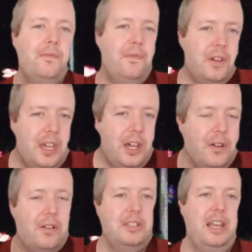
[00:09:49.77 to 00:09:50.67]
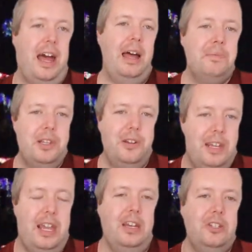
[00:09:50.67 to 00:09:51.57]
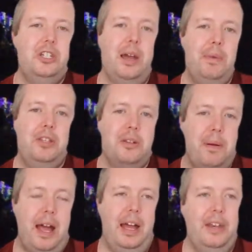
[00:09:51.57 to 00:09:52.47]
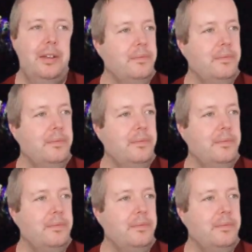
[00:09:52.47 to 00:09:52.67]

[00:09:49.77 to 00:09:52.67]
Fukuoka is an absolutely hidden gem in Japan.